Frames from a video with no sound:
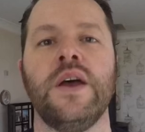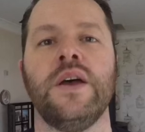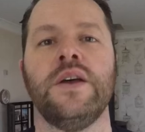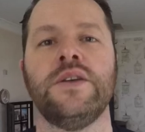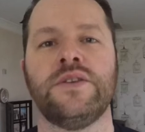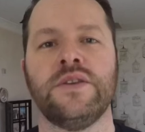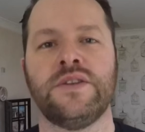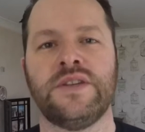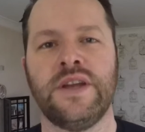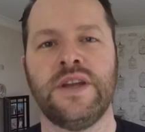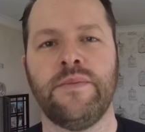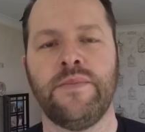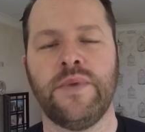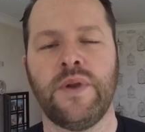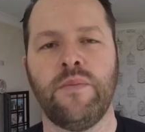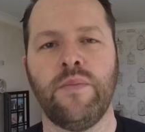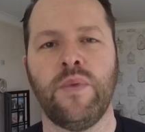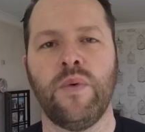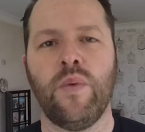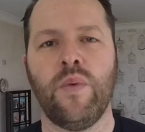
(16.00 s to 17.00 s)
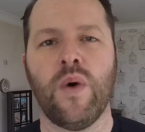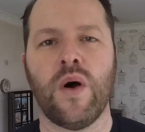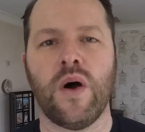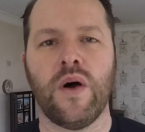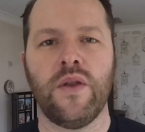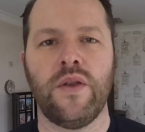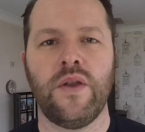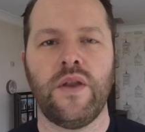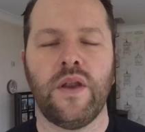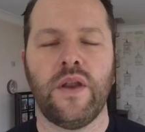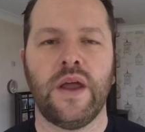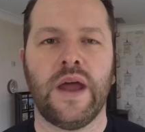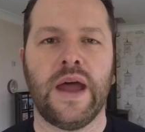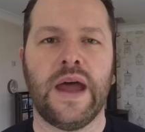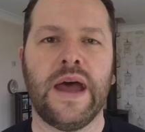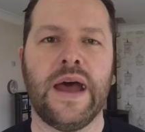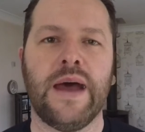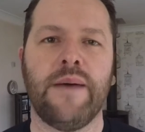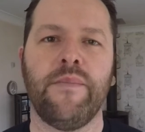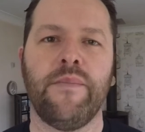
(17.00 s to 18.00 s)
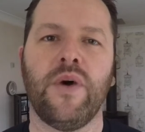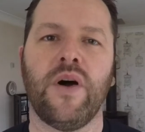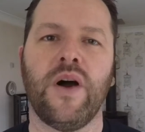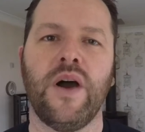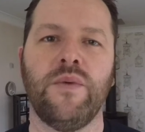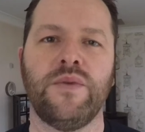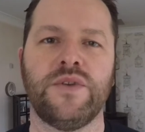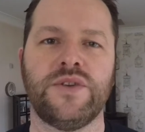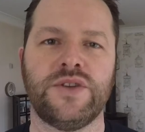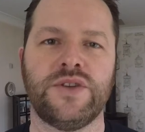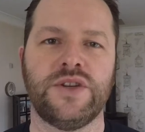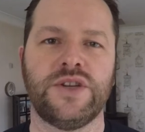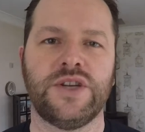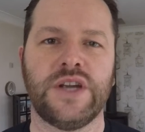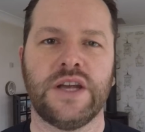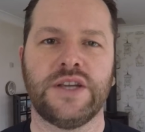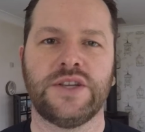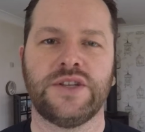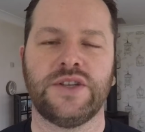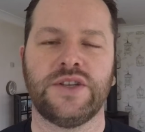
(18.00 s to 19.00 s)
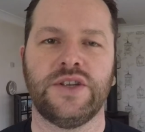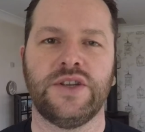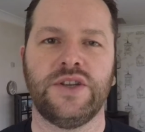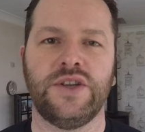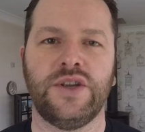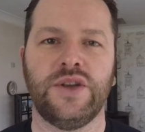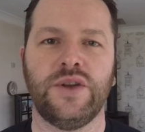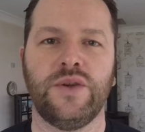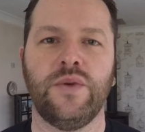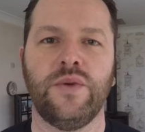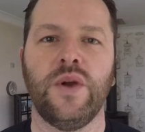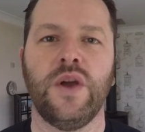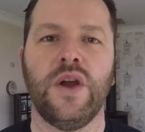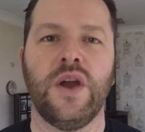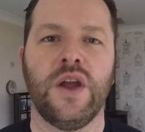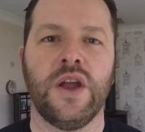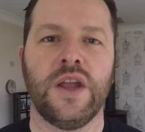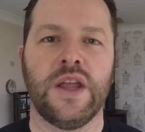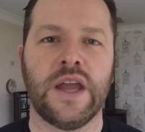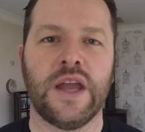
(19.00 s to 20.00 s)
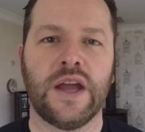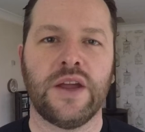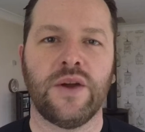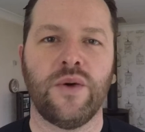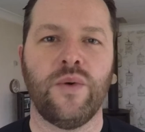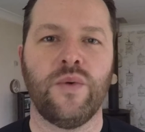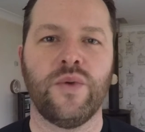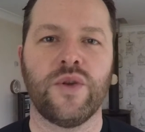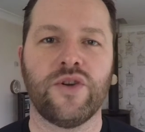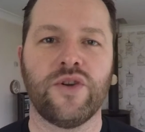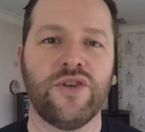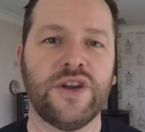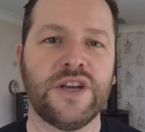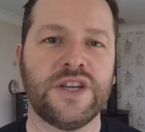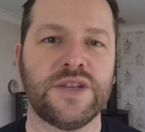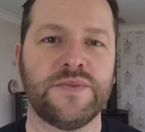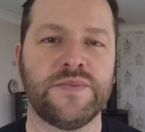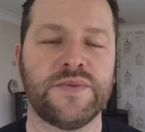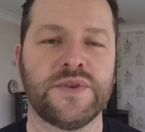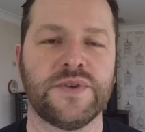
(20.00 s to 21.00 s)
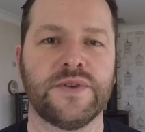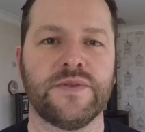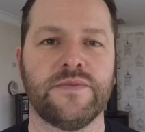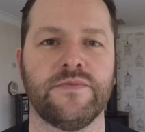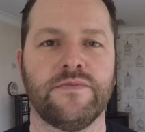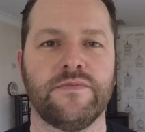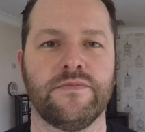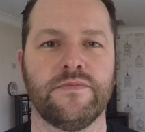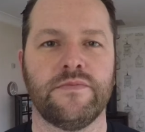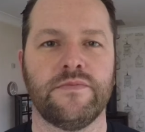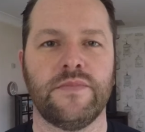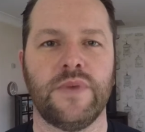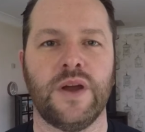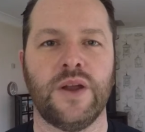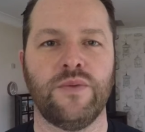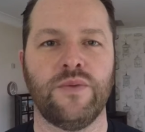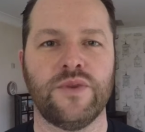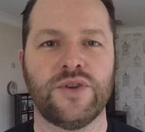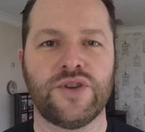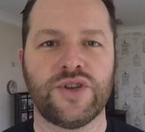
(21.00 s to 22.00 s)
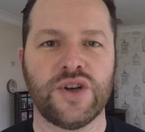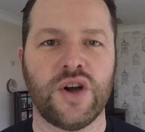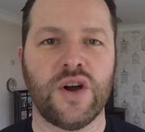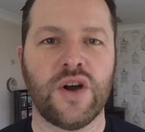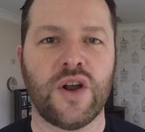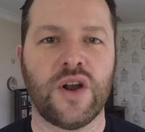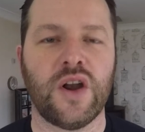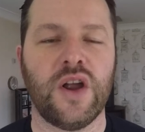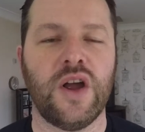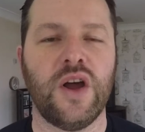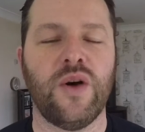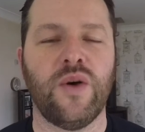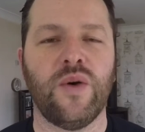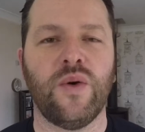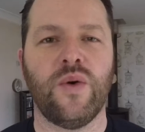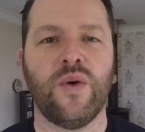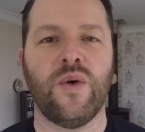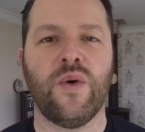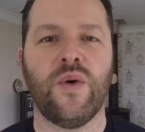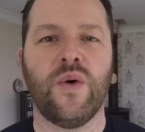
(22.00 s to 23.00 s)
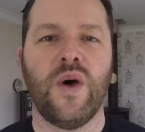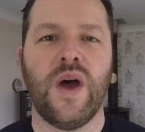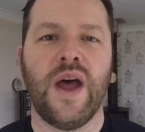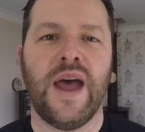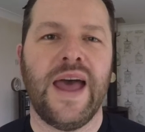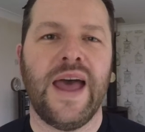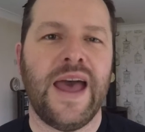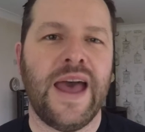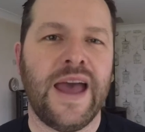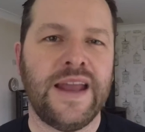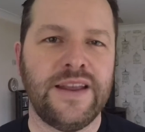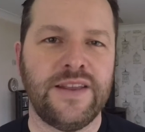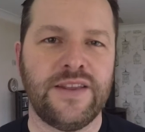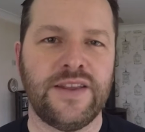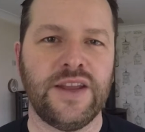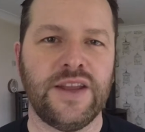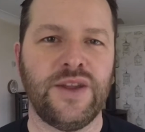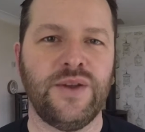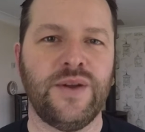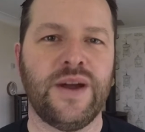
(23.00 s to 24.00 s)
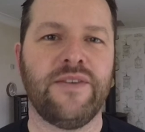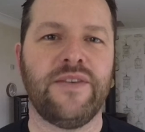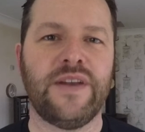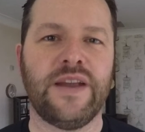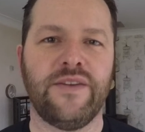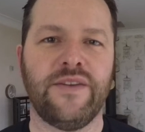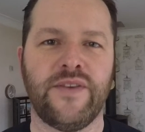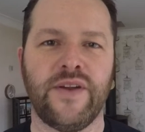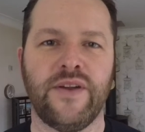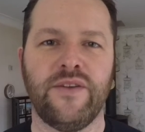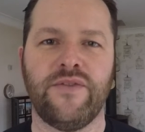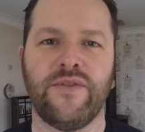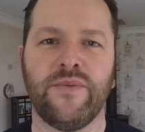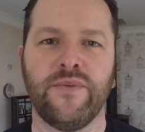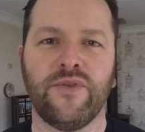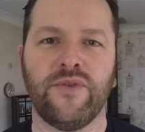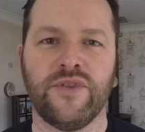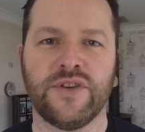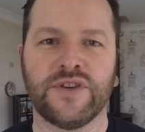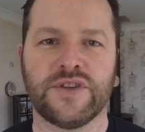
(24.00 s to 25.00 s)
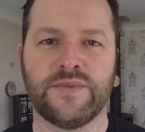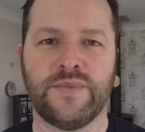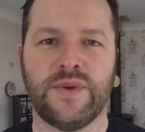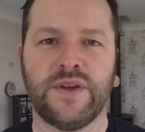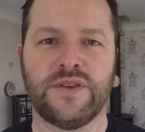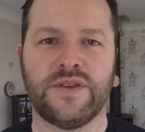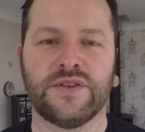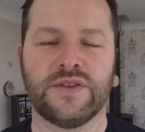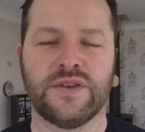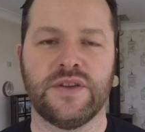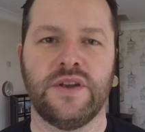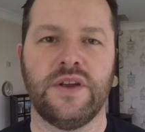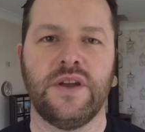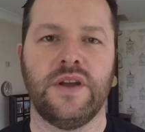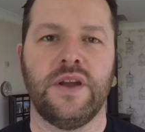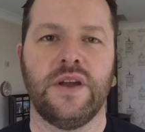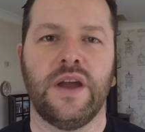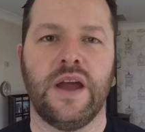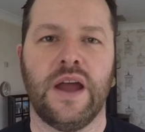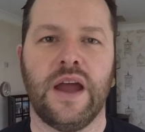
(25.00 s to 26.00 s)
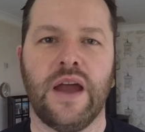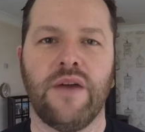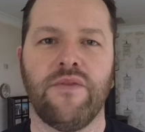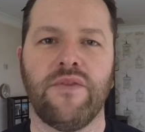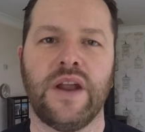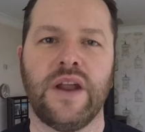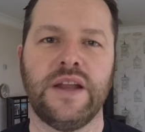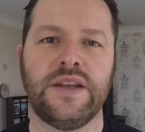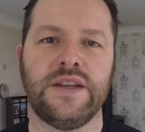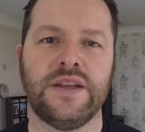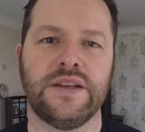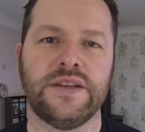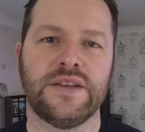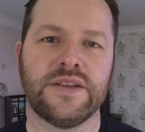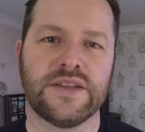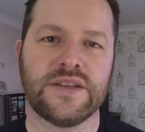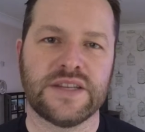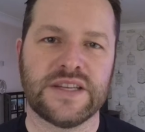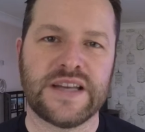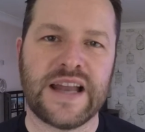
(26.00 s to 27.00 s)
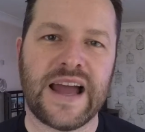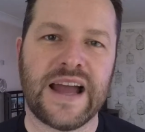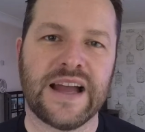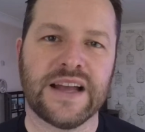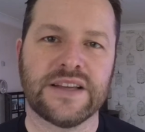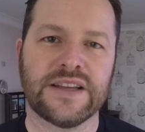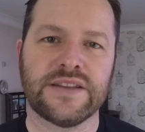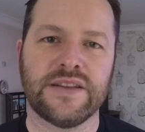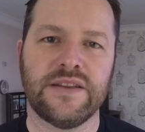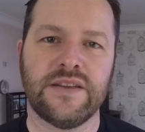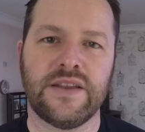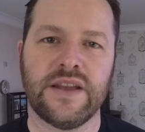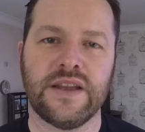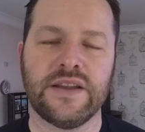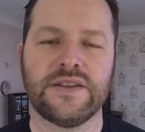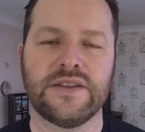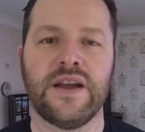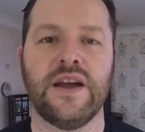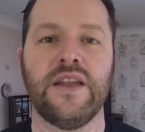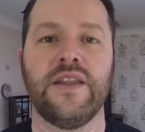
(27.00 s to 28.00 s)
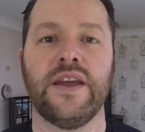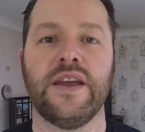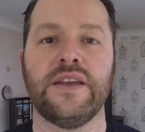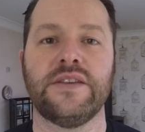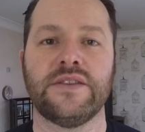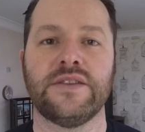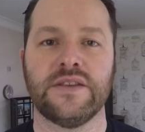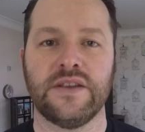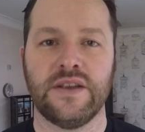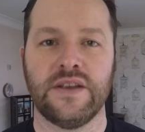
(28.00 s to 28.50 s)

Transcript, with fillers: So, tip number one, um, I would suggest that you get all the crisps and all the chocolate or anything you have left over from Christmas uh, relating to snacks and things like this